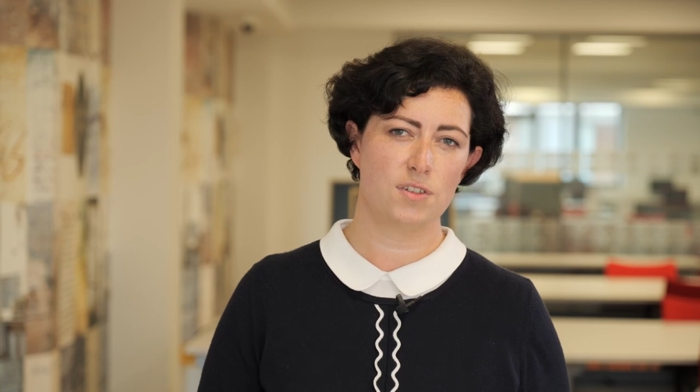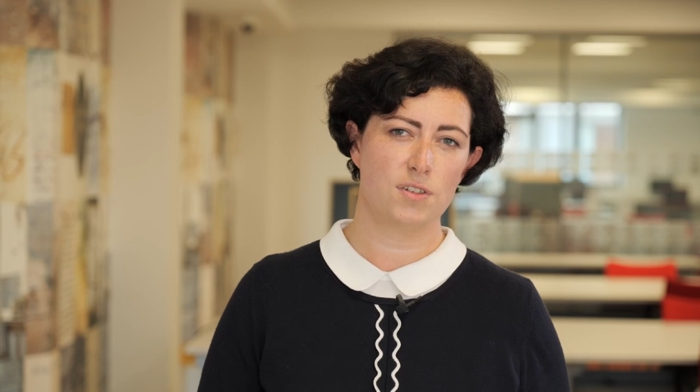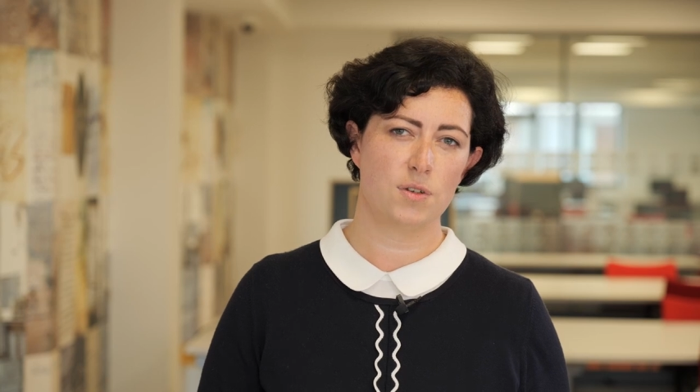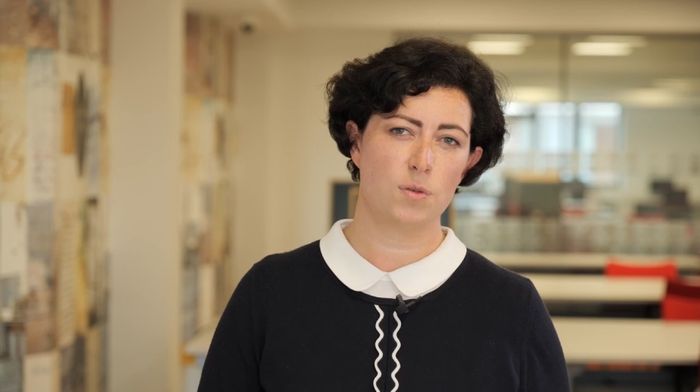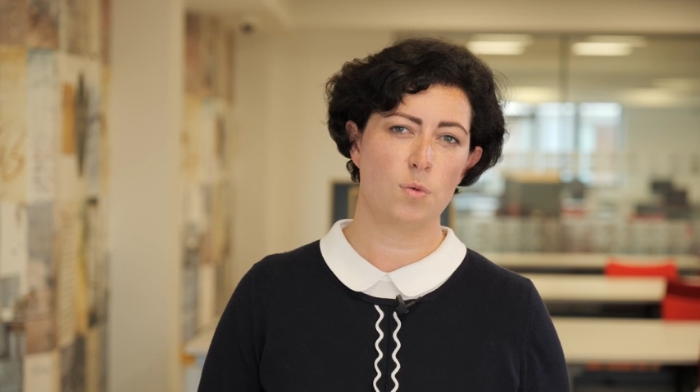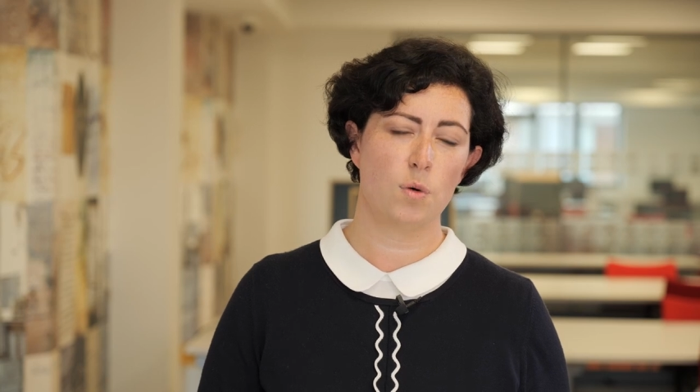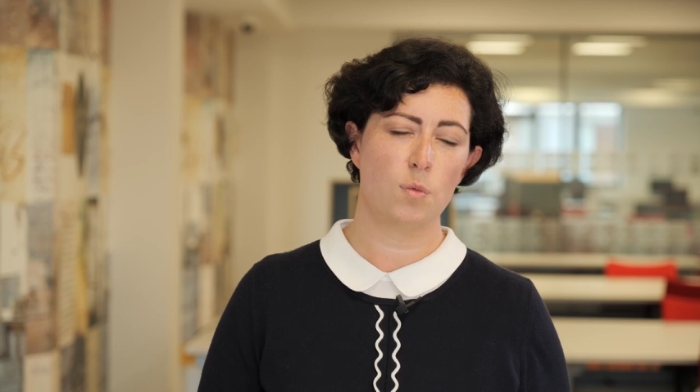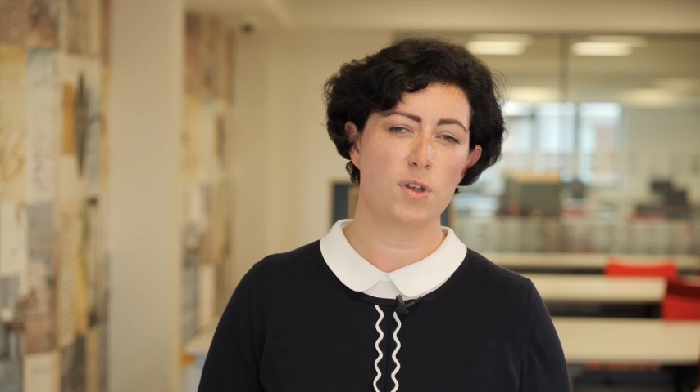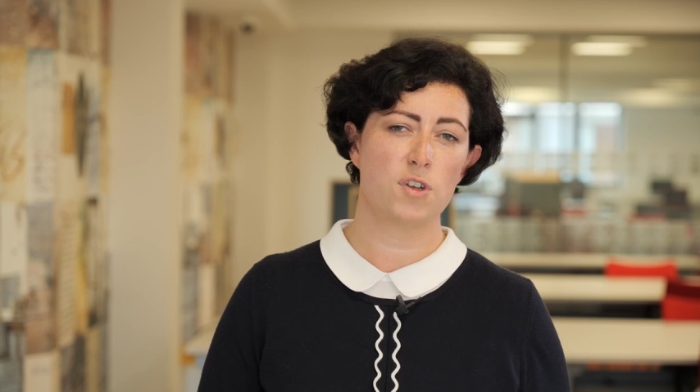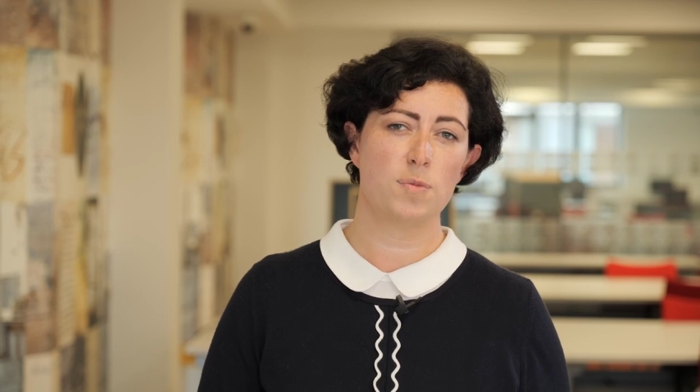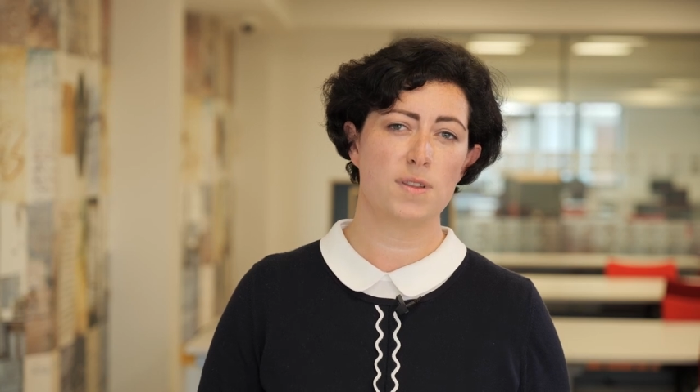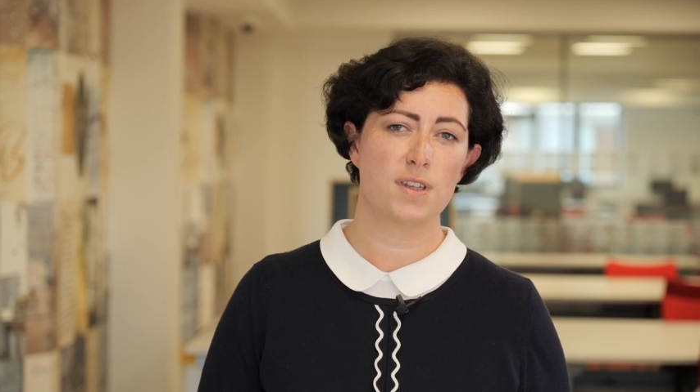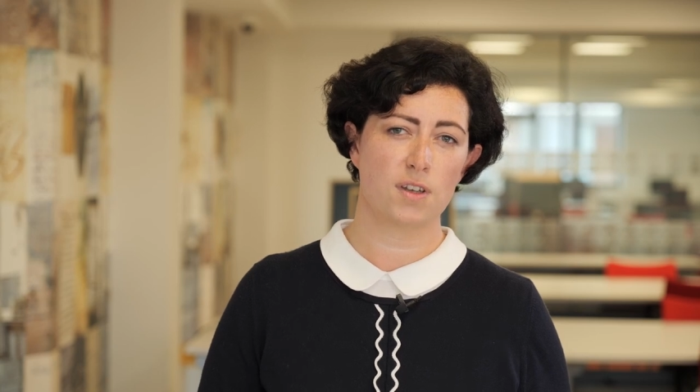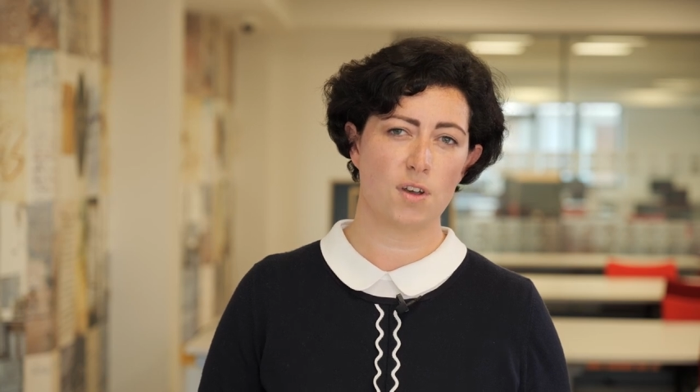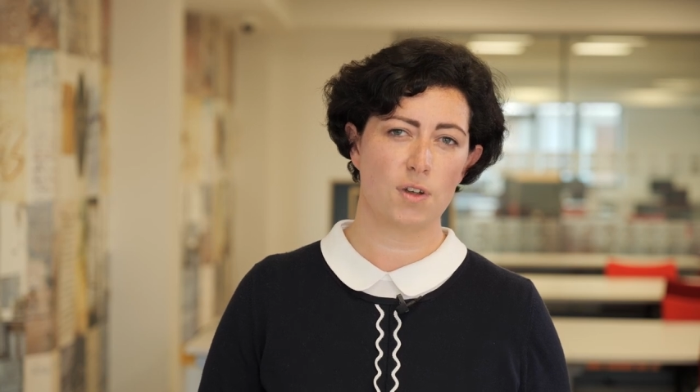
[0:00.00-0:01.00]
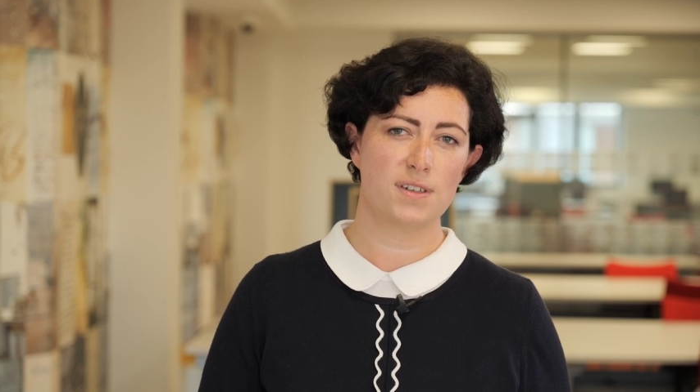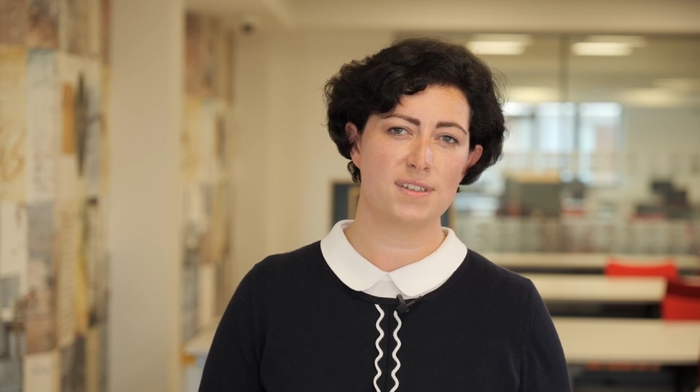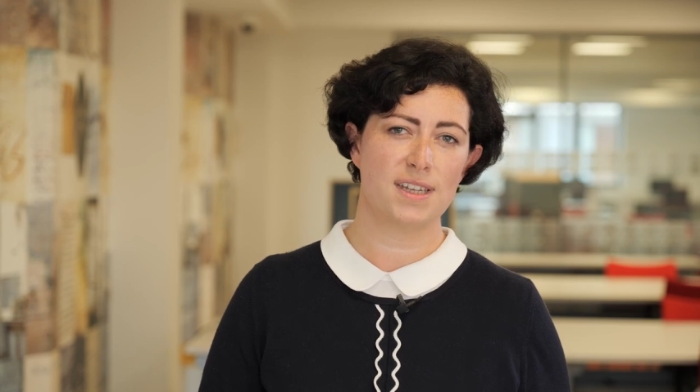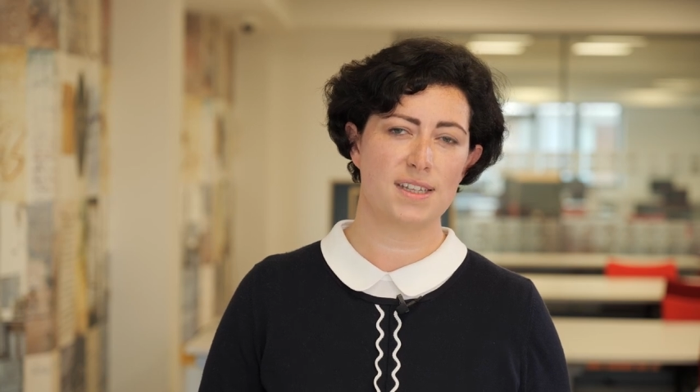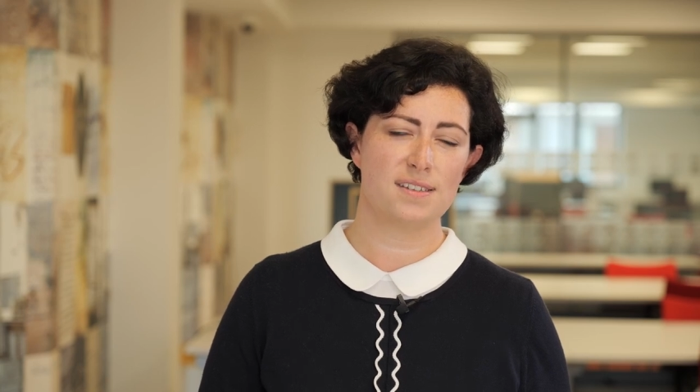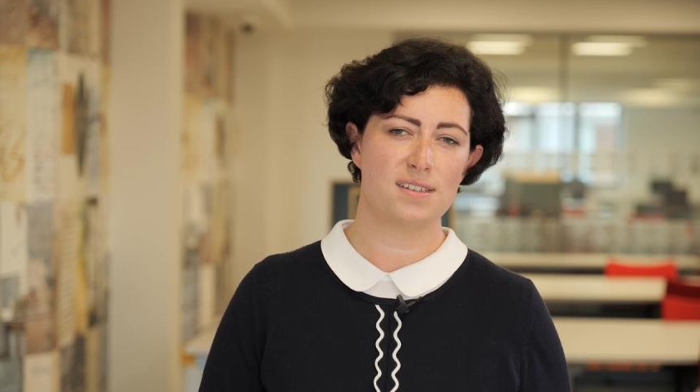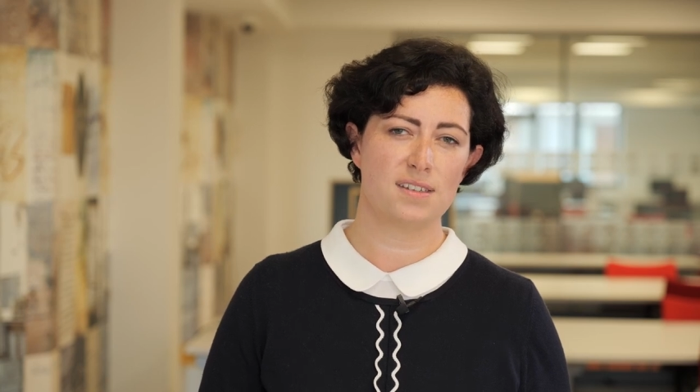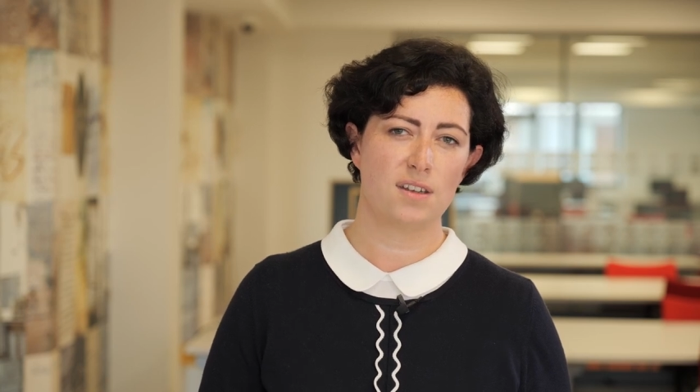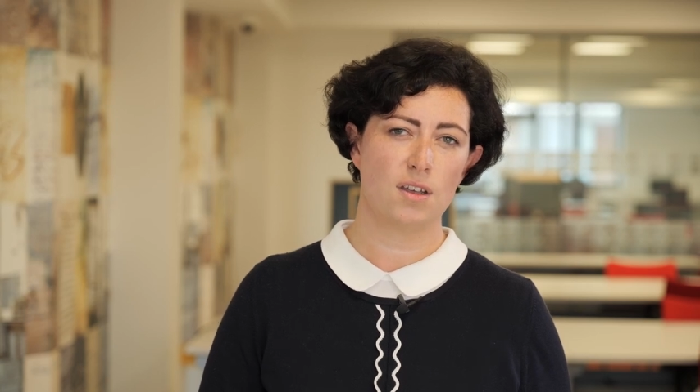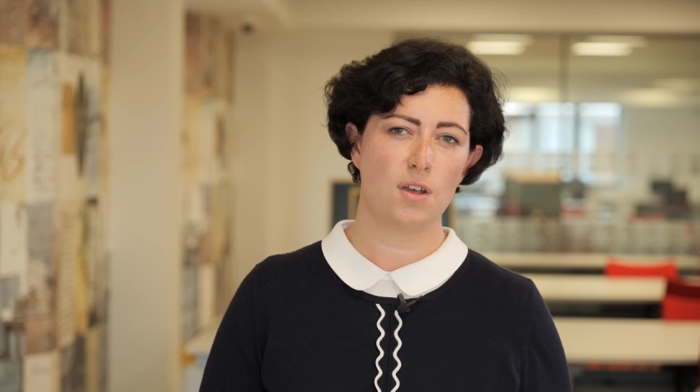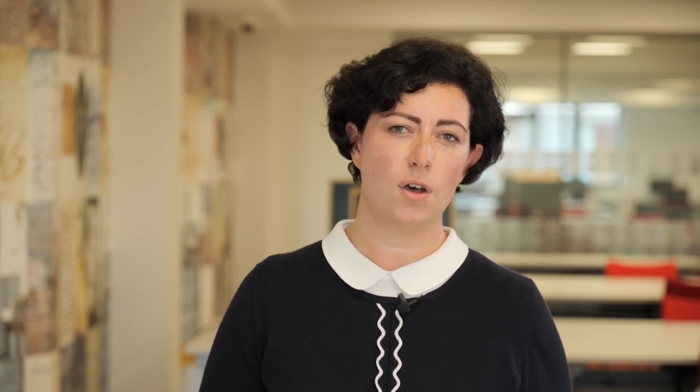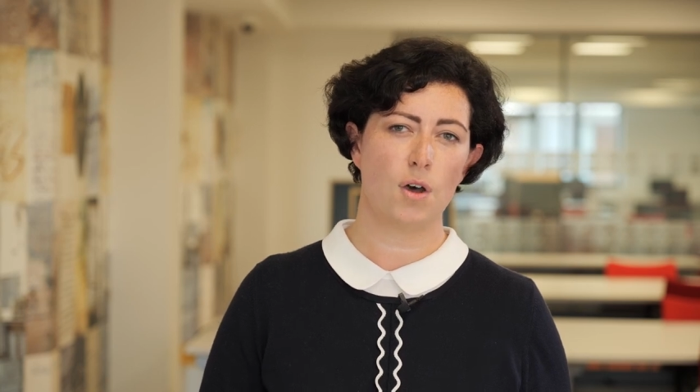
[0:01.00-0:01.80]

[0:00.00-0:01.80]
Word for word: to what would have been the contents